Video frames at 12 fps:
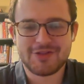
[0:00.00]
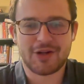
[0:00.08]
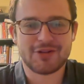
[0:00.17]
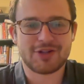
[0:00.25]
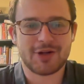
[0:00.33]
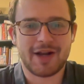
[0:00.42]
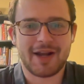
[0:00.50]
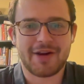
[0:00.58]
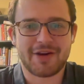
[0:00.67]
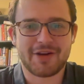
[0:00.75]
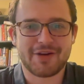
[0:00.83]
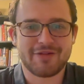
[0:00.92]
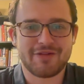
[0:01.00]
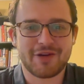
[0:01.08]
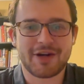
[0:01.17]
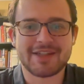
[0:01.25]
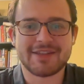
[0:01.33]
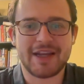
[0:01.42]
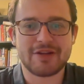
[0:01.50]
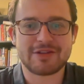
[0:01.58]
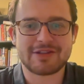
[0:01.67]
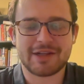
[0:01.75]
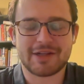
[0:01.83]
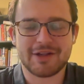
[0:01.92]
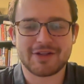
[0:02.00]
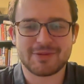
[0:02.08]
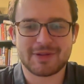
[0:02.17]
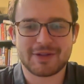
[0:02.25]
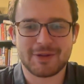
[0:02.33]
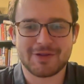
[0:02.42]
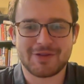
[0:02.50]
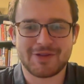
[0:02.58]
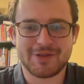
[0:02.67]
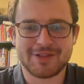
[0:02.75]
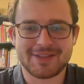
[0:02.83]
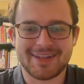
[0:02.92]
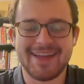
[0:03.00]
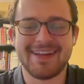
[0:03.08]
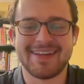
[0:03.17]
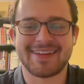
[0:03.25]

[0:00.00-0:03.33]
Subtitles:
Jonah, I hear you're flirting dangerously close with cold fusion.